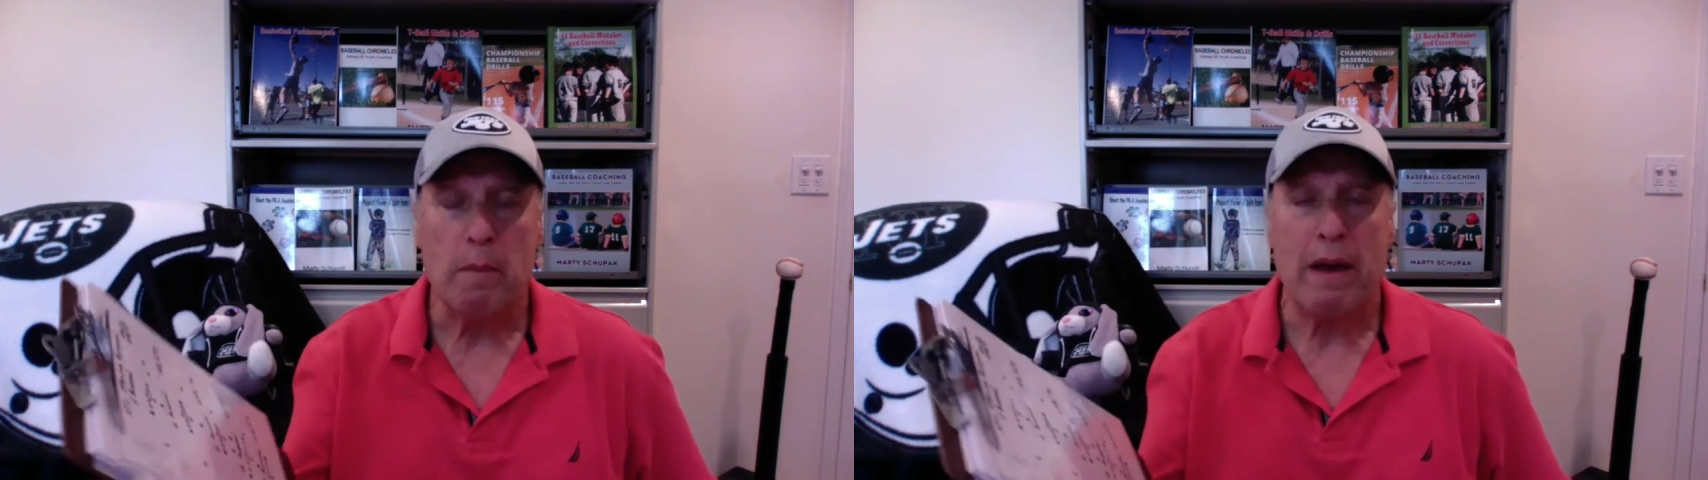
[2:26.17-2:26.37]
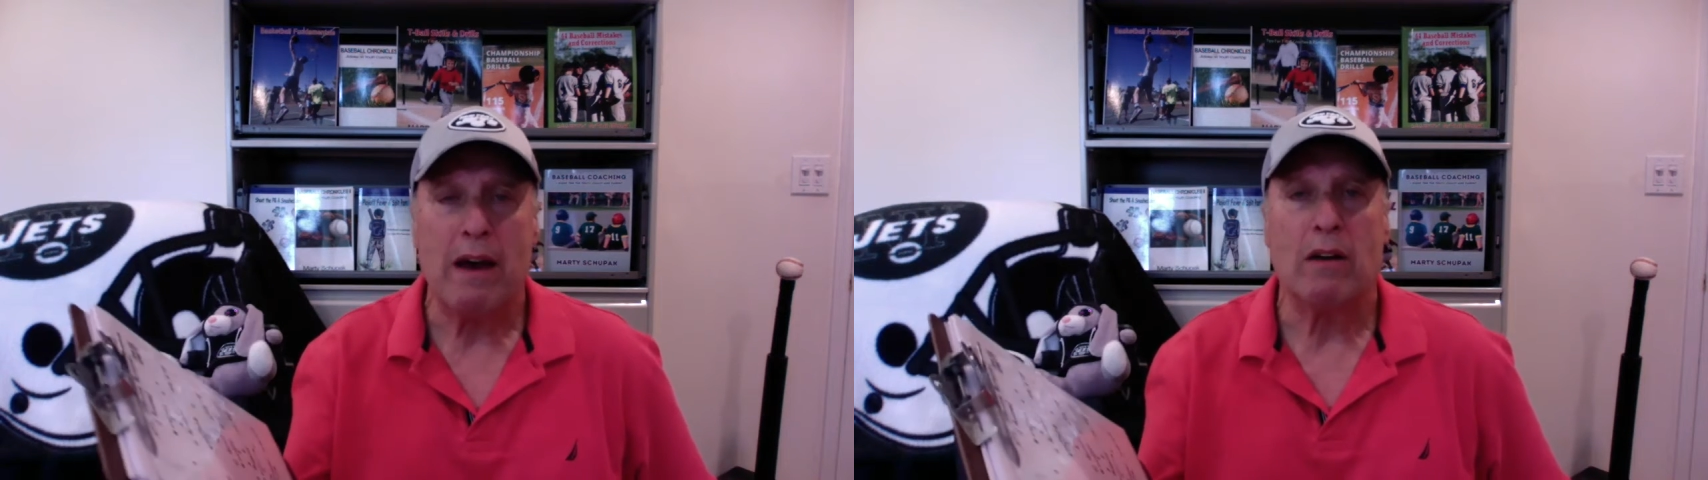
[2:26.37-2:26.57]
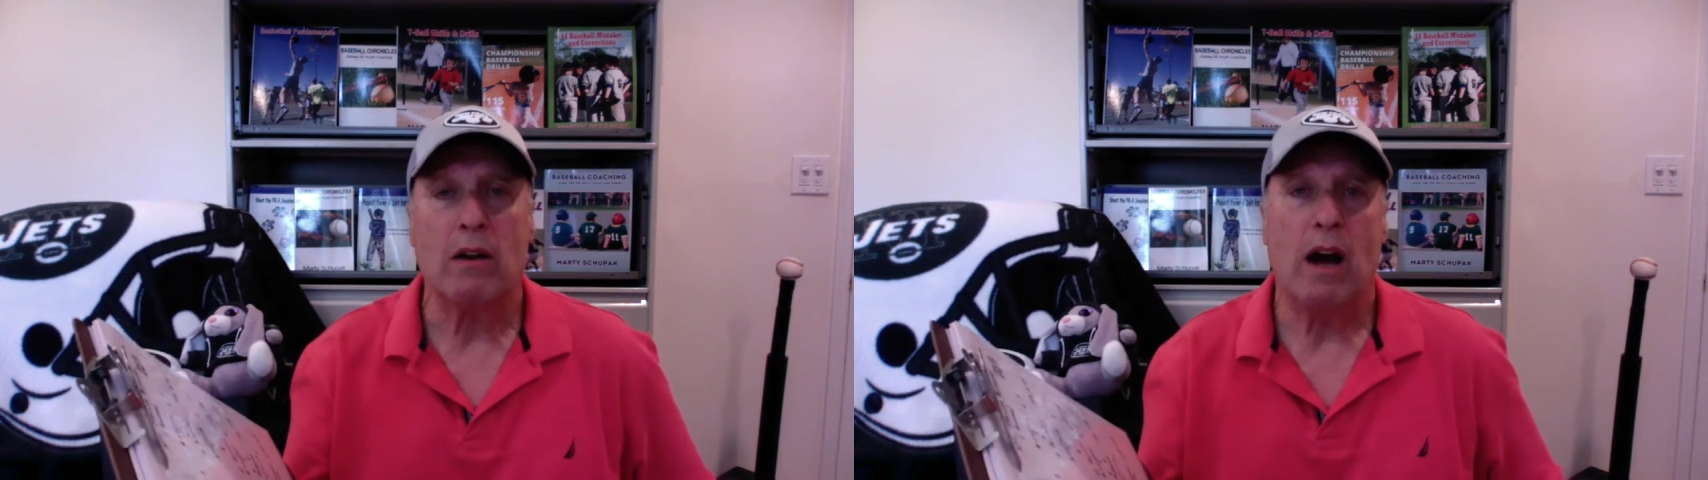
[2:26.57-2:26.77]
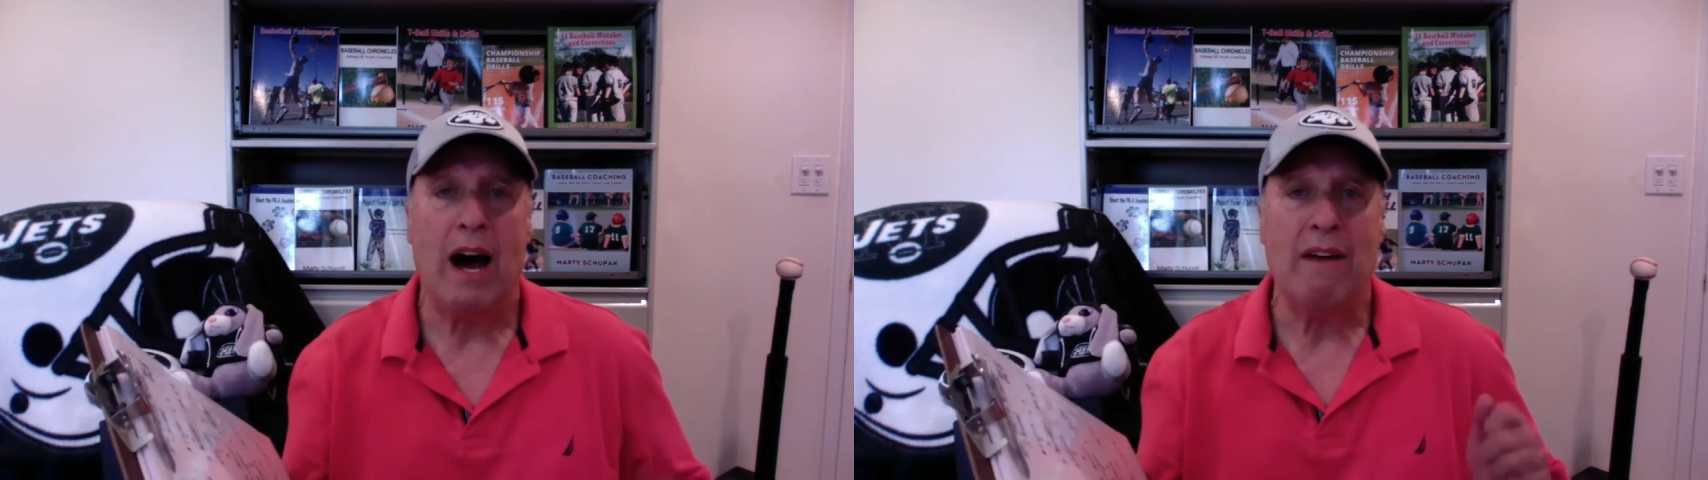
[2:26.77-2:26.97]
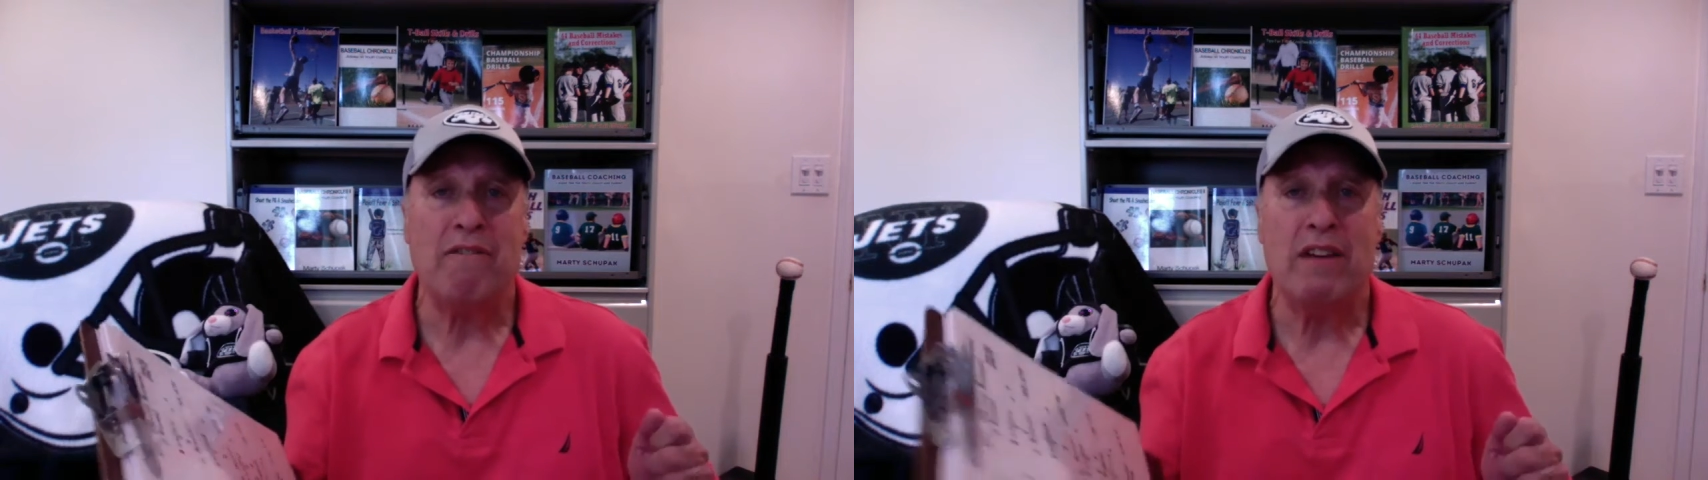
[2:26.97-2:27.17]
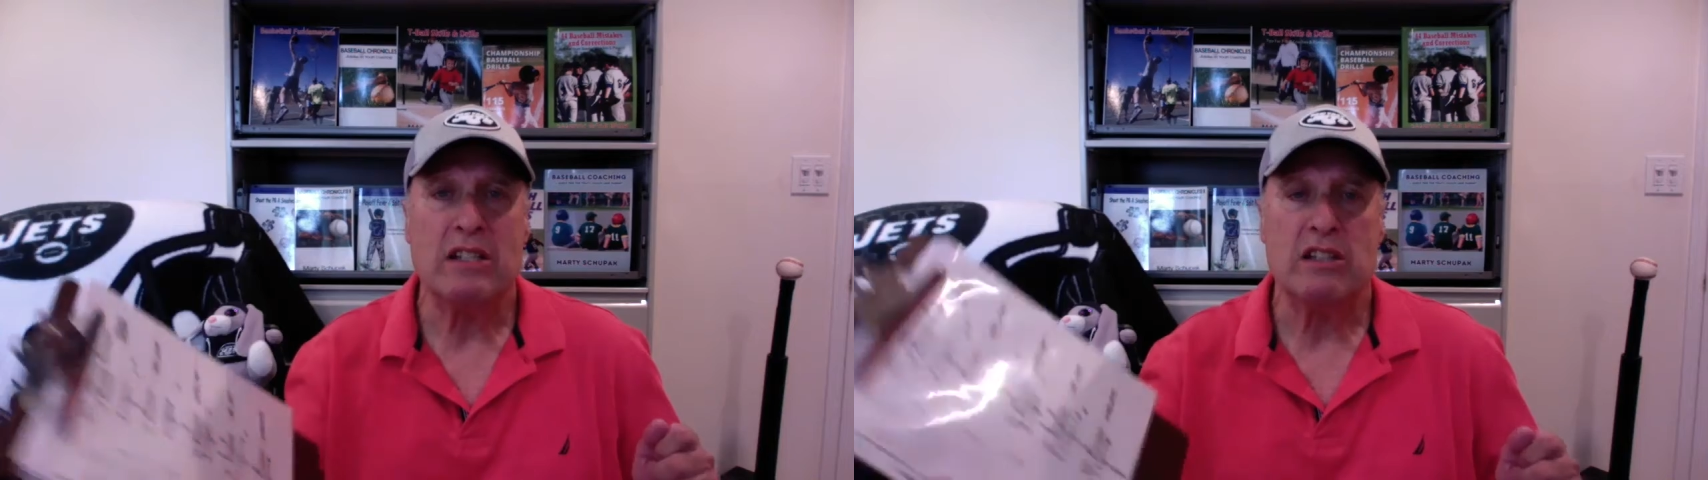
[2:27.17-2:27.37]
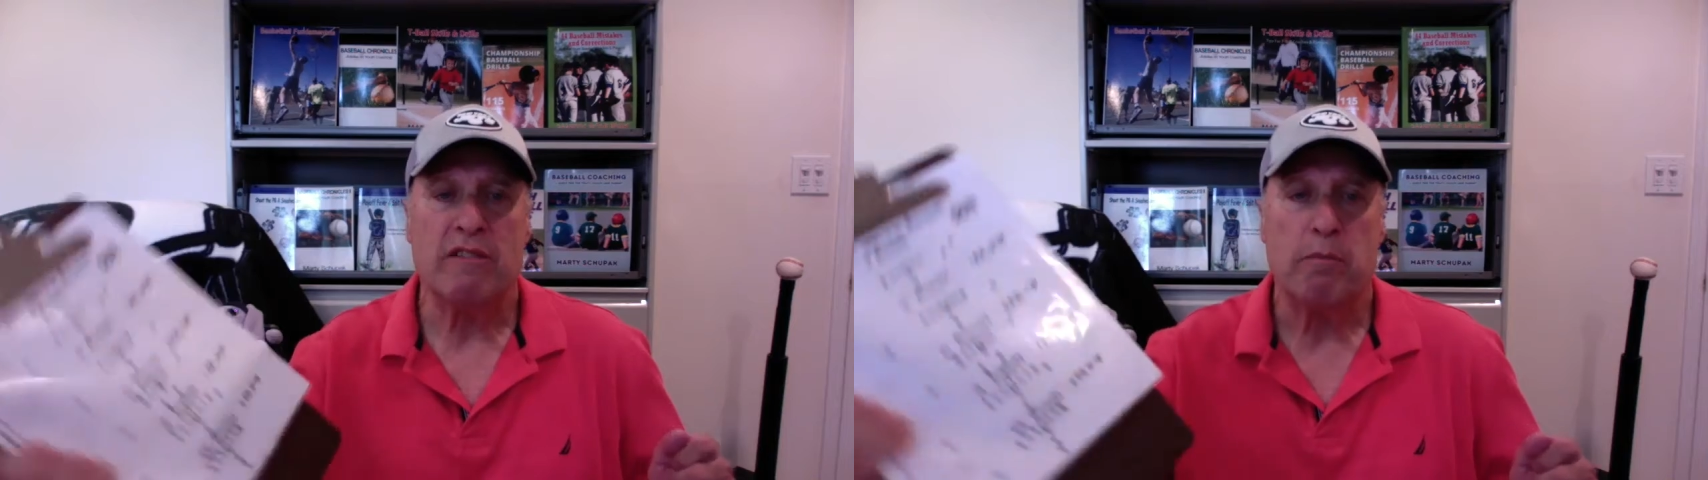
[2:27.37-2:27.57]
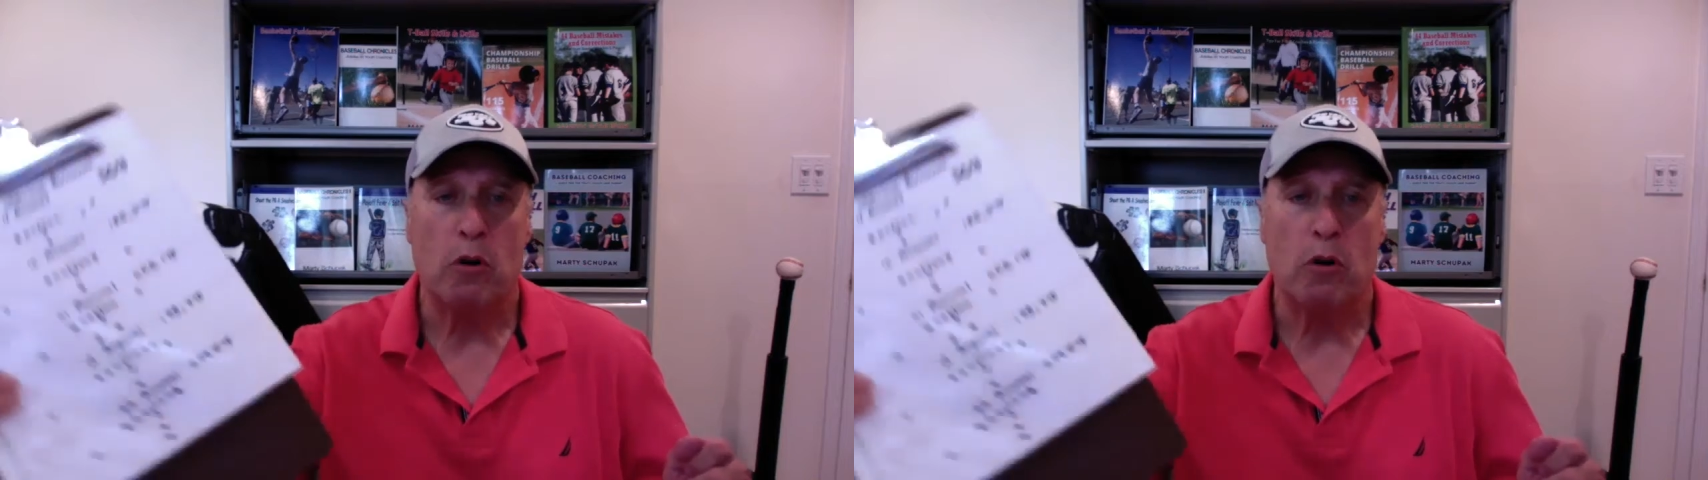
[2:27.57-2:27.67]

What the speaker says: about offensive